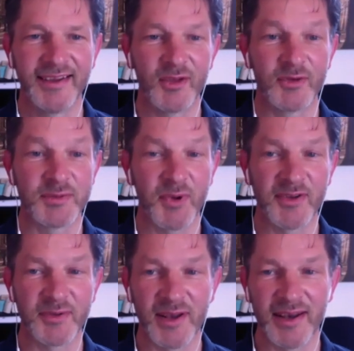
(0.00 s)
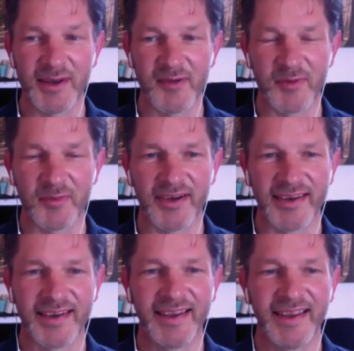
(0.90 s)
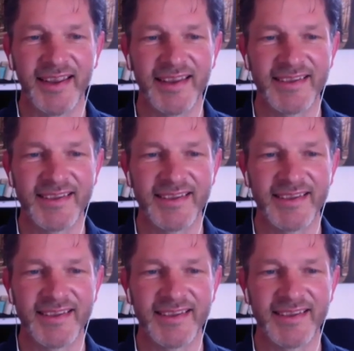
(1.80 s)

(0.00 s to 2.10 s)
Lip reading: the responsibility of a body.